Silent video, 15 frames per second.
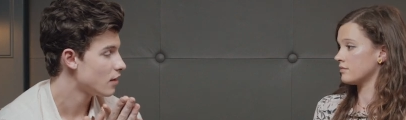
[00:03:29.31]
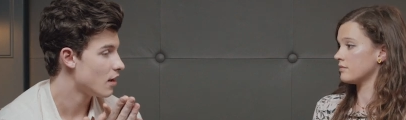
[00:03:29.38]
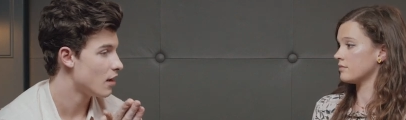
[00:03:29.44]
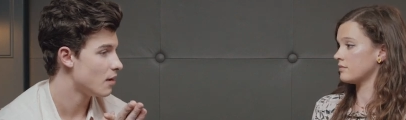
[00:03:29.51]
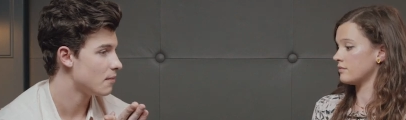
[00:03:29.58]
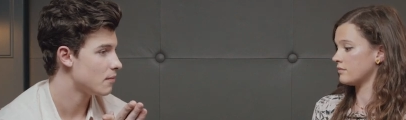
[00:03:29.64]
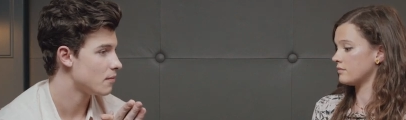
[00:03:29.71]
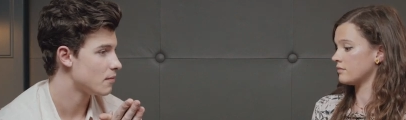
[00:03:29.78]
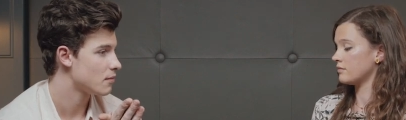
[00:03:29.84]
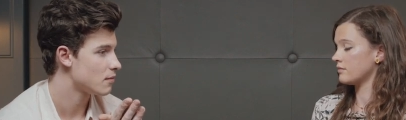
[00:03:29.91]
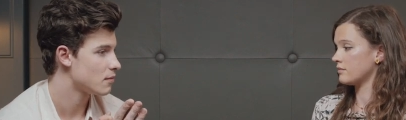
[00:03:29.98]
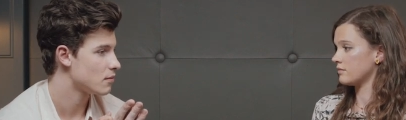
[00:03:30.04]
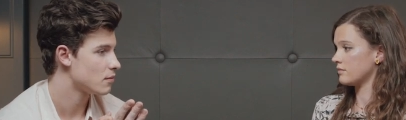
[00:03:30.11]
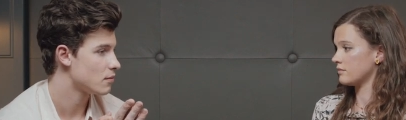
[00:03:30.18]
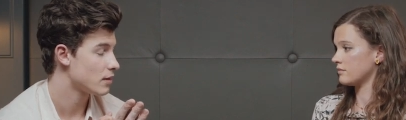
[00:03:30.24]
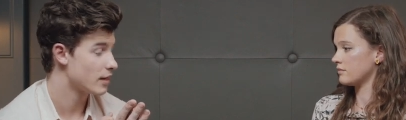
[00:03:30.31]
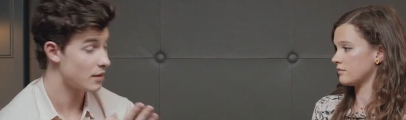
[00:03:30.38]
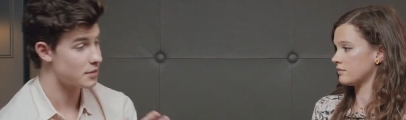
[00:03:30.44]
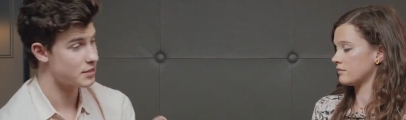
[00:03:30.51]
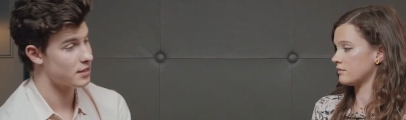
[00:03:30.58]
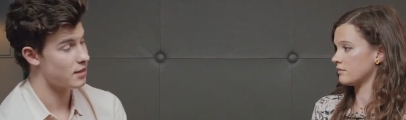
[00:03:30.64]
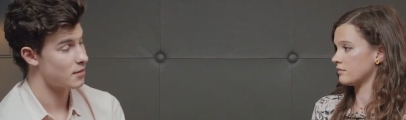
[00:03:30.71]
Speaker 1: Um, Like I
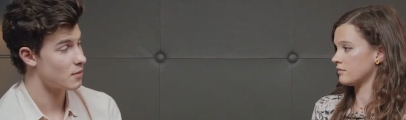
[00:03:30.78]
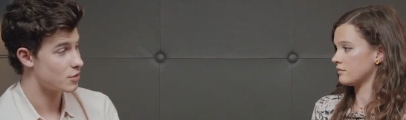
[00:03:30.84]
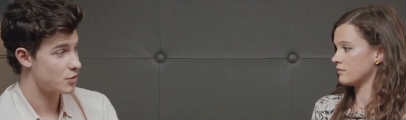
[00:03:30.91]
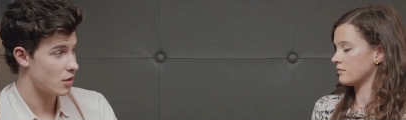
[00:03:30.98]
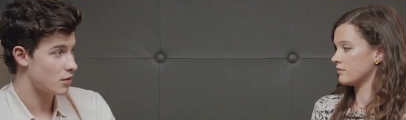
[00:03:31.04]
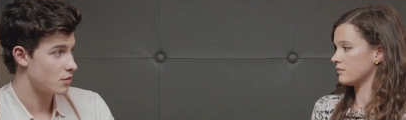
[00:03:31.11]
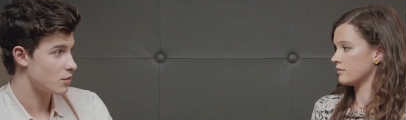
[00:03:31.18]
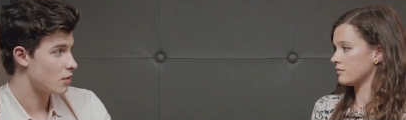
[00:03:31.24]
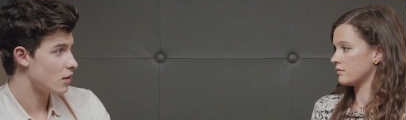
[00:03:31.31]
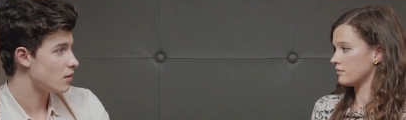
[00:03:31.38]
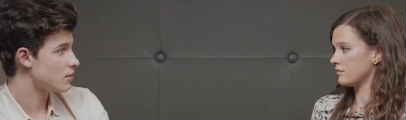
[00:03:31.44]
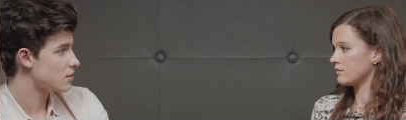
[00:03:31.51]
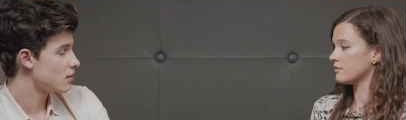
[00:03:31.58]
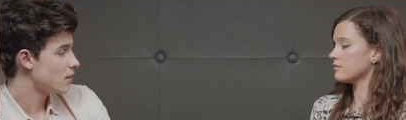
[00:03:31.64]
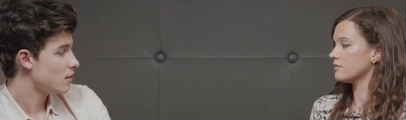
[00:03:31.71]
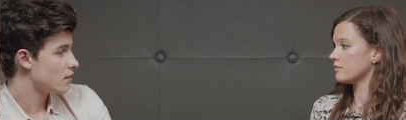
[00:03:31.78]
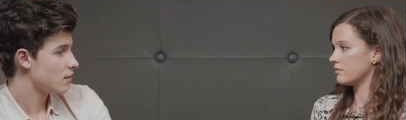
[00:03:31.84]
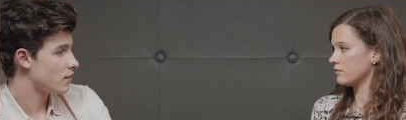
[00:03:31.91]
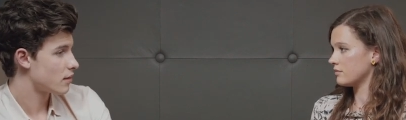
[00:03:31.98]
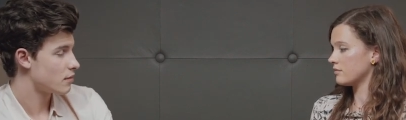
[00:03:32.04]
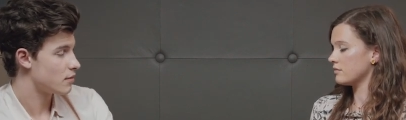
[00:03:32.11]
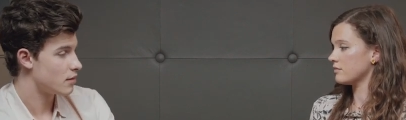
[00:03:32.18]
was saying about genre walls, like